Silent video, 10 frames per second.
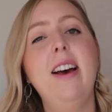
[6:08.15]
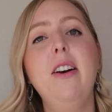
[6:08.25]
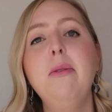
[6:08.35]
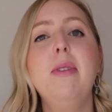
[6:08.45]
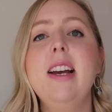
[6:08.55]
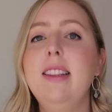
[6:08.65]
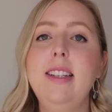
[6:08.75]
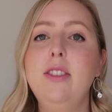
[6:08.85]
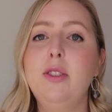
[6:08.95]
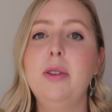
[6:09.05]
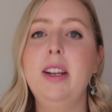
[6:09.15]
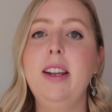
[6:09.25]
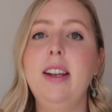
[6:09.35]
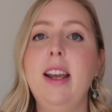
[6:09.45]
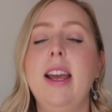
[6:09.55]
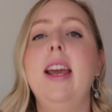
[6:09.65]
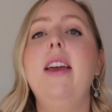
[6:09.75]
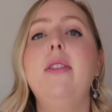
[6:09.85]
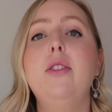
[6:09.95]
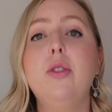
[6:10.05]
a rattling tree,
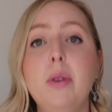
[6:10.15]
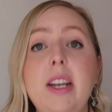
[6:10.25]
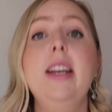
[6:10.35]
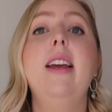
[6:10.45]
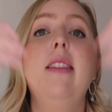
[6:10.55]
and the tree